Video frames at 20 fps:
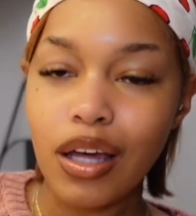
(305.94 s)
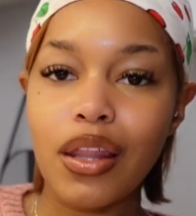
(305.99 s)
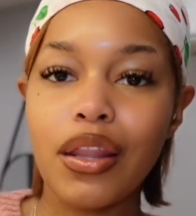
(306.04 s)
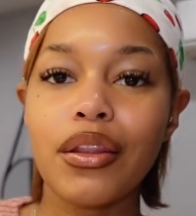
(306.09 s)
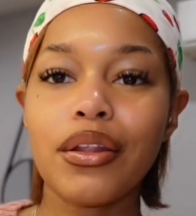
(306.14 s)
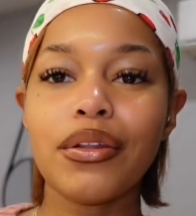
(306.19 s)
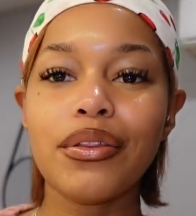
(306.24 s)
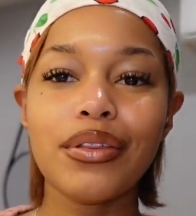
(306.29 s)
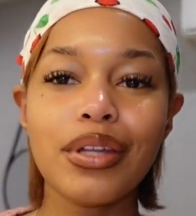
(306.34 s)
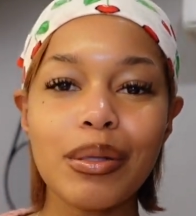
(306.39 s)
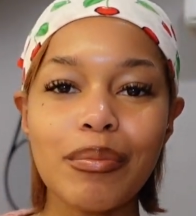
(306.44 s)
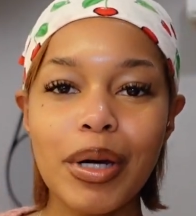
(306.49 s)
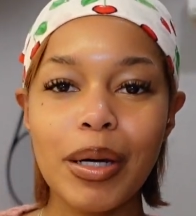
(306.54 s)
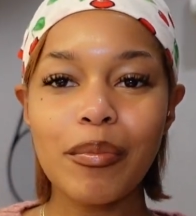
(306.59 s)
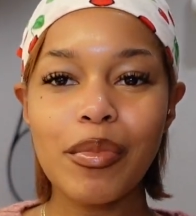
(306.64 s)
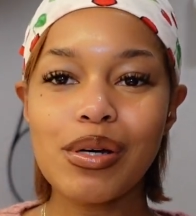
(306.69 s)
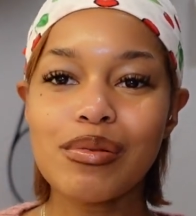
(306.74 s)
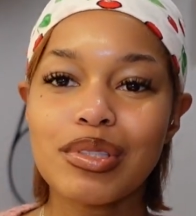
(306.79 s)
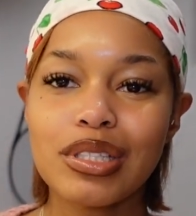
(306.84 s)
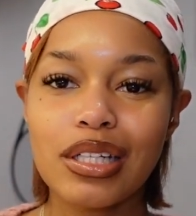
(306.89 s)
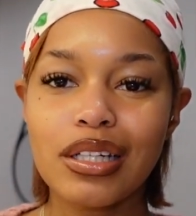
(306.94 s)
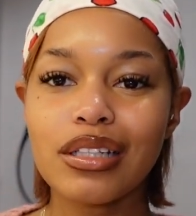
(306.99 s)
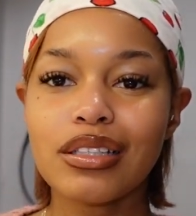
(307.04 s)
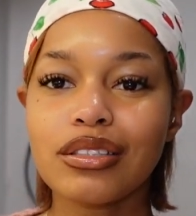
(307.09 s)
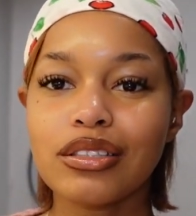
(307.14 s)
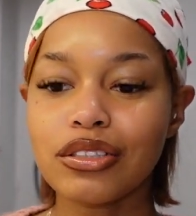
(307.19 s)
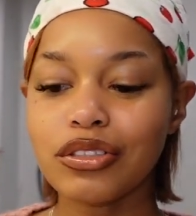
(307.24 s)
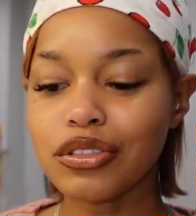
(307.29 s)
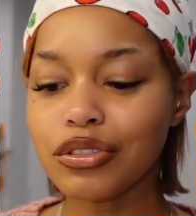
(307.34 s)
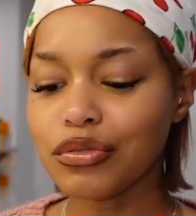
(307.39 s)
The thing my mom said
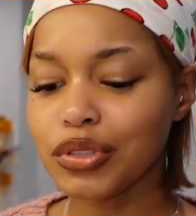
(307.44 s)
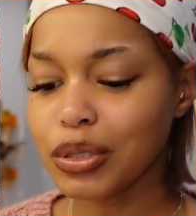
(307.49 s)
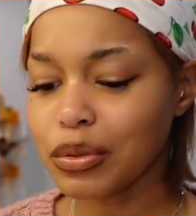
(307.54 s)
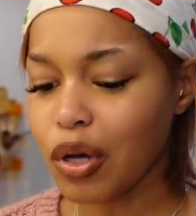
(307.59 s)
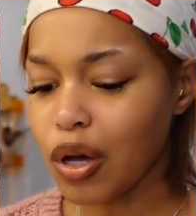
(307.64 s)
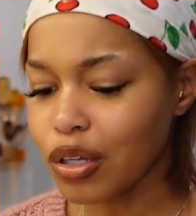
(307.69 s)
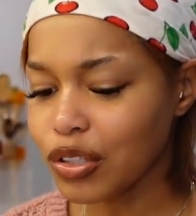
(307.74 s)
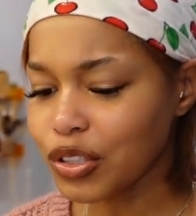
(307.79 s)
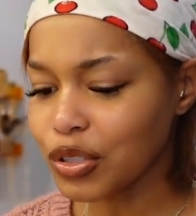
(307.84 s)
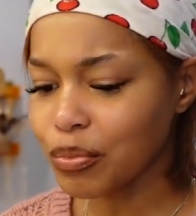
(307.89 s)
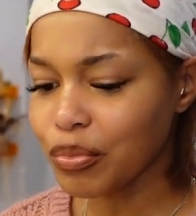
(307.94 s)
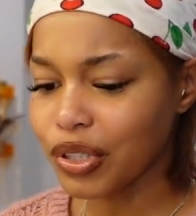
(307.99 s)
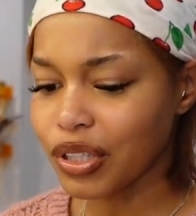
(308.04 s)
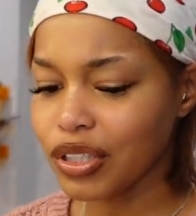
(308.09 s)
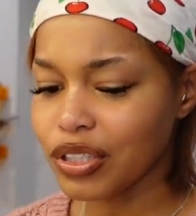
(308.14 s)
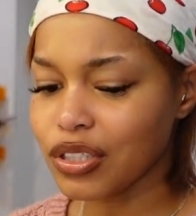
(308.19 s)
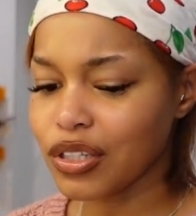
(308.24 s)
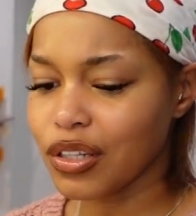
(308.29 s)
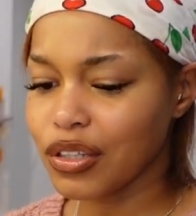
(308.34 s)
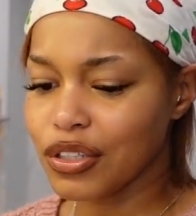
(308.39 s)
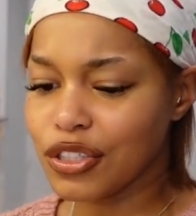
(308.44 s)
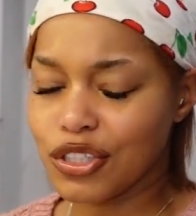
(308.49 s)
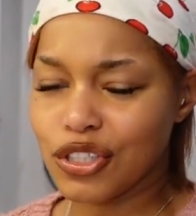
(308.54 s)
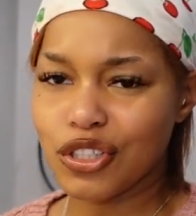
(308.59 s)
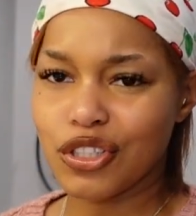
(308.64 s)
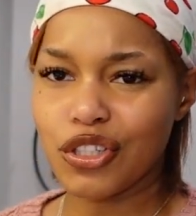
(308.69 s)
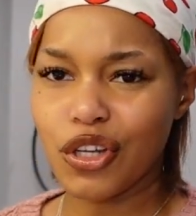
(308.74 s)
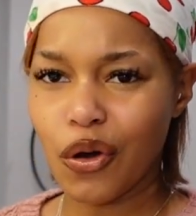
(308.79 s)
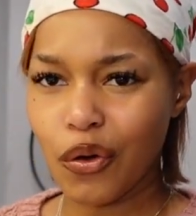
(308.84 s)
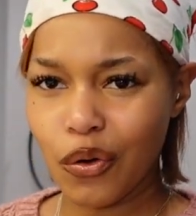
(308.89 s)
to do is also put this on the
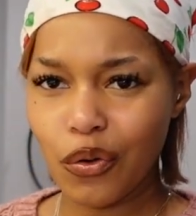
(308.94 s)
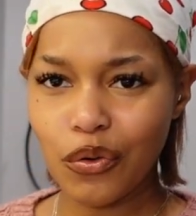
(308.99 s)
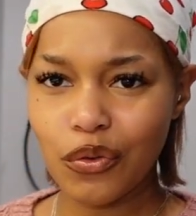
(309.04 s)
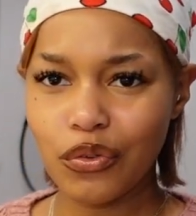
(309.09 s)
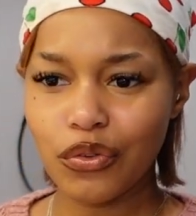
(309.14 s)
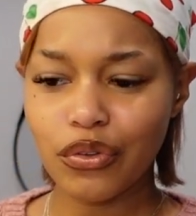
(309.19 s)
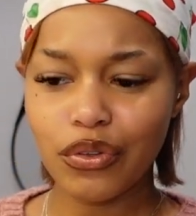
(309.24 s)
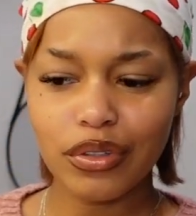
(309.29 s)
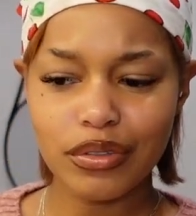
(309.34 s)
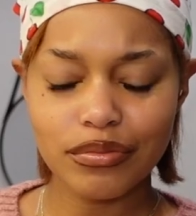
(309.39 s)
stove.